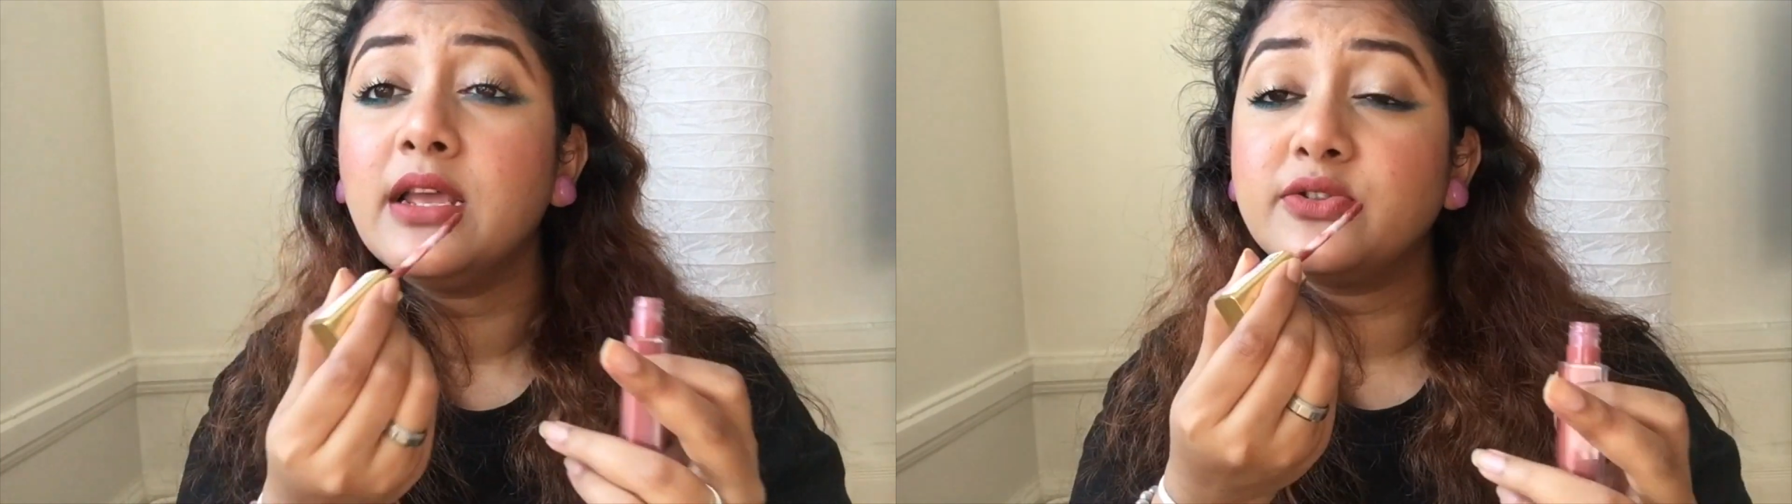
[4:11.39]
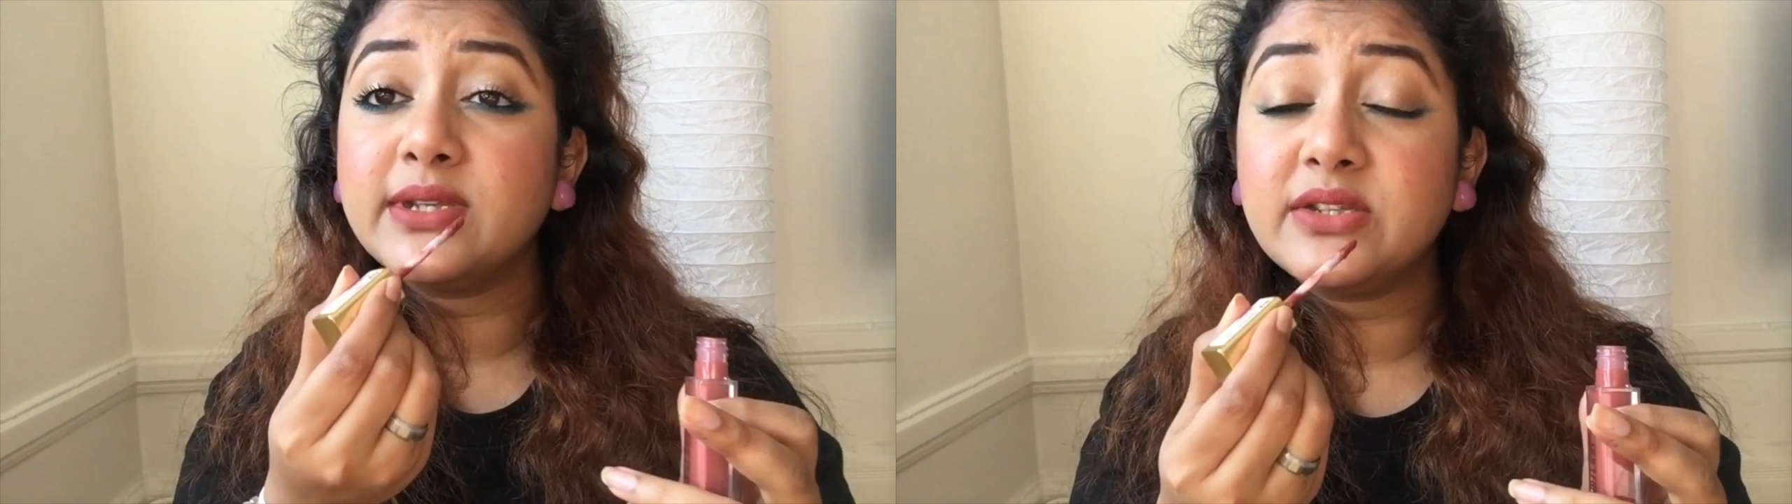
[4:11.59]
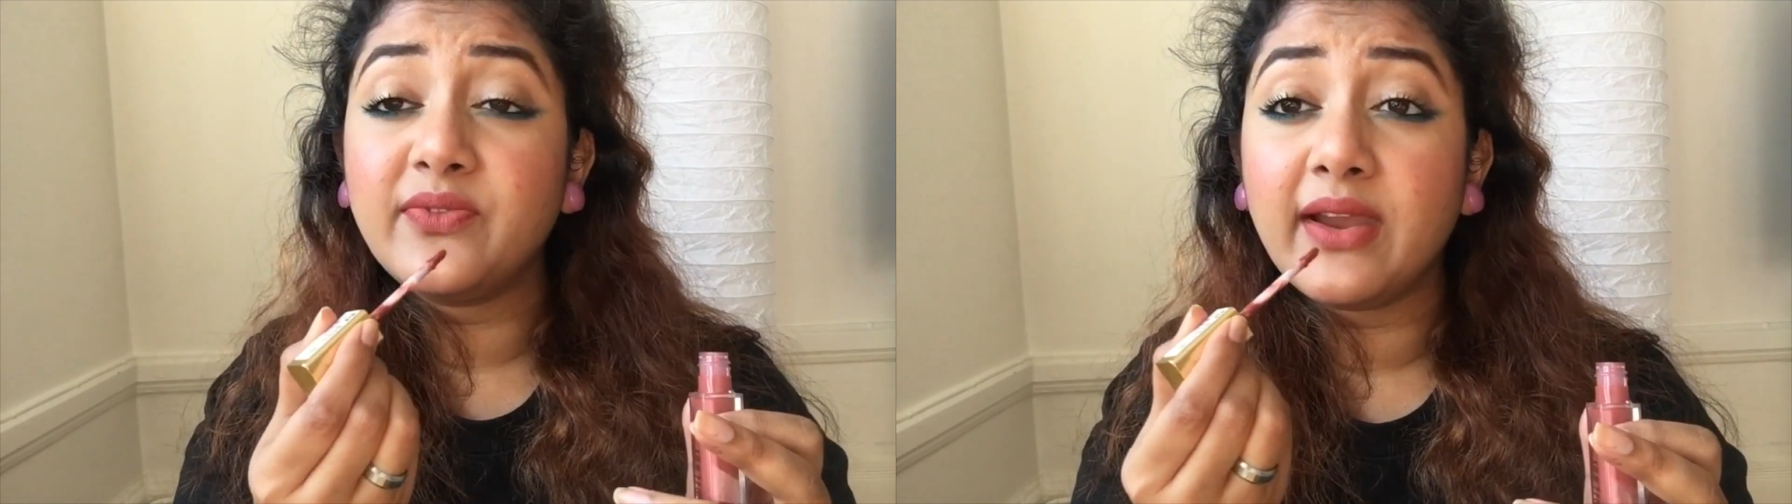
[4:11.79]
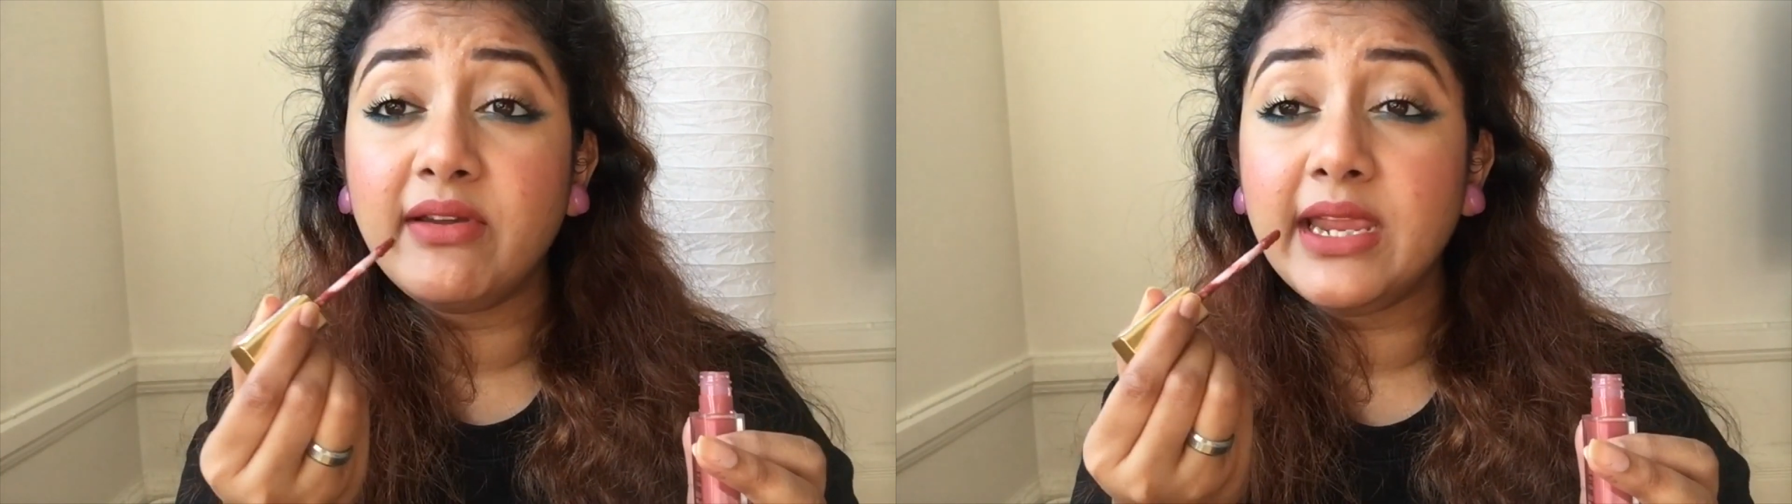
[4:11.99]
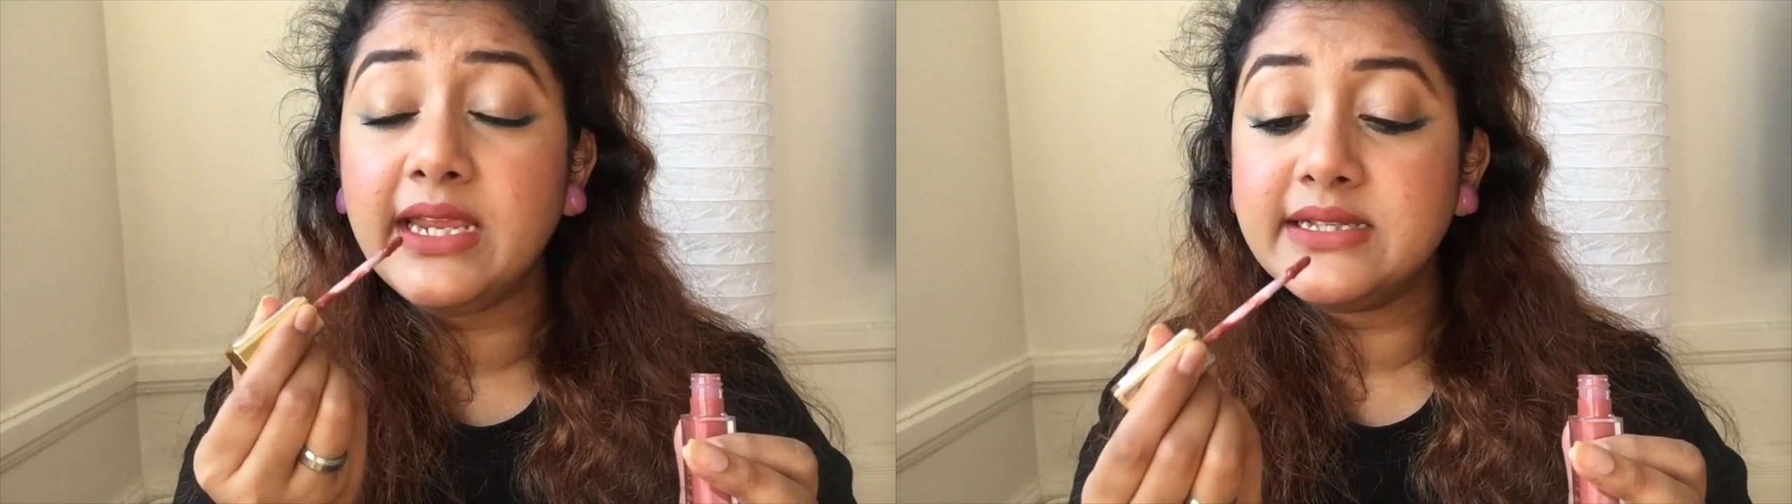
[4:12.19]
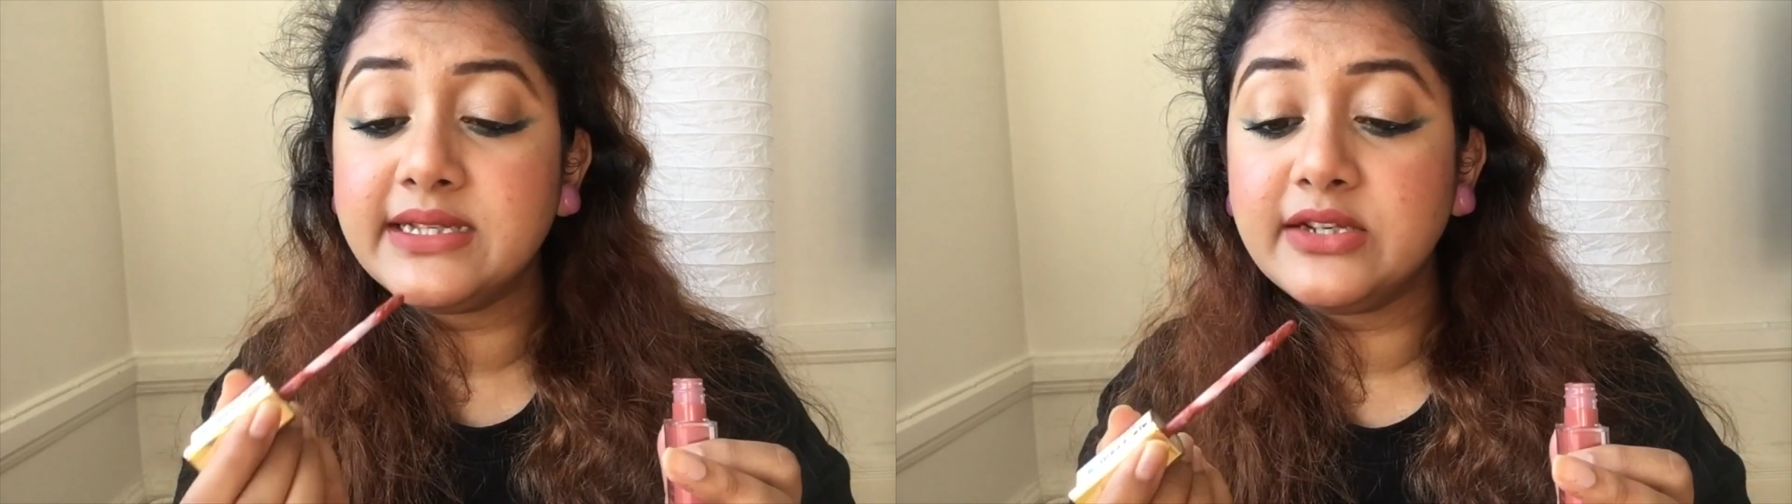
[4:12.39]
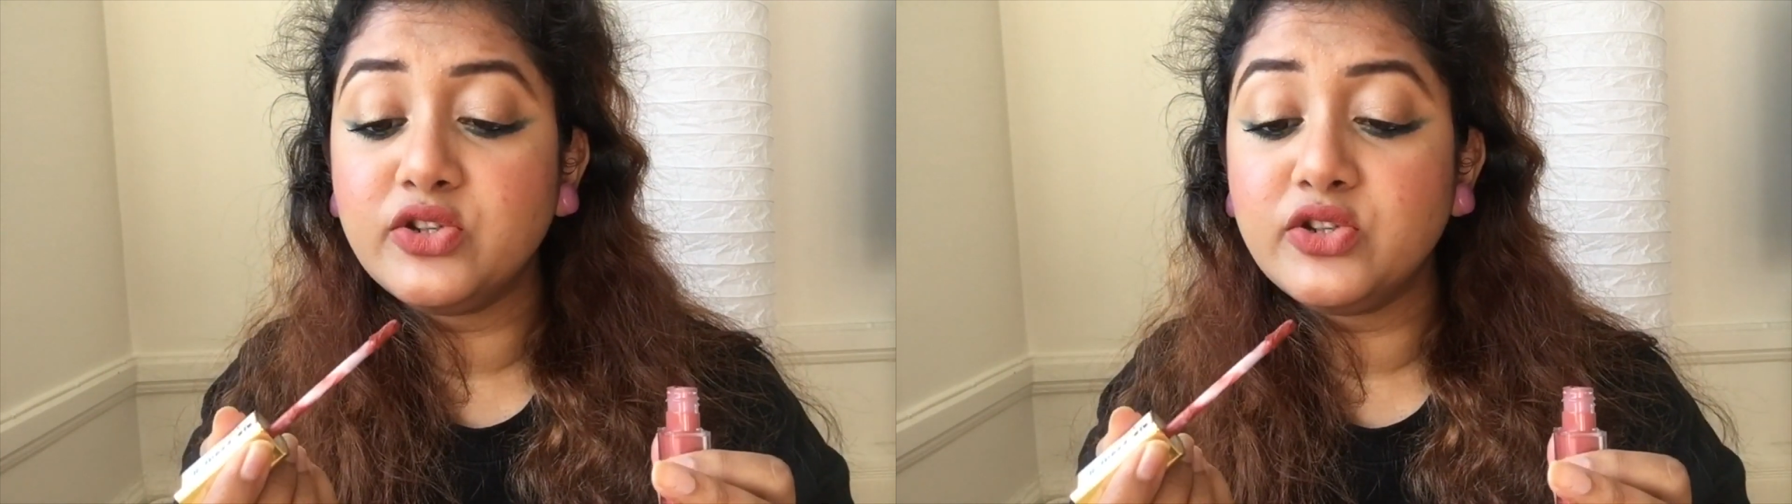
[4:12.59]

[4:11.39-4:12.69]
so it's very easy